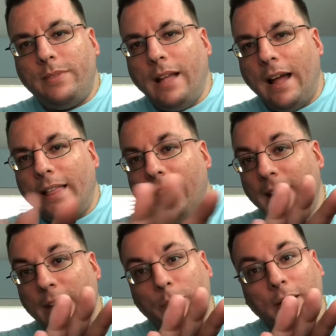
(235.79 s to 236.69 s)
I
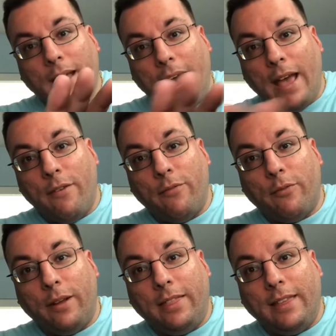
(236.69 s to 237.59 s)
like when
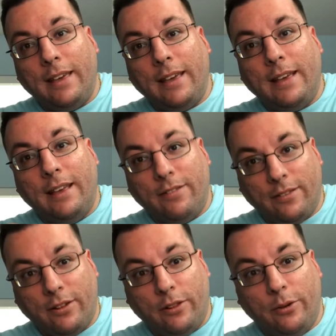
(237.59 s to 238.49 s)
everything is
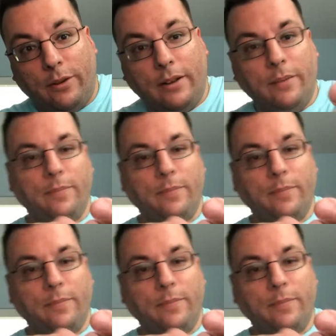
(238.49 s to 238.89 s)
included.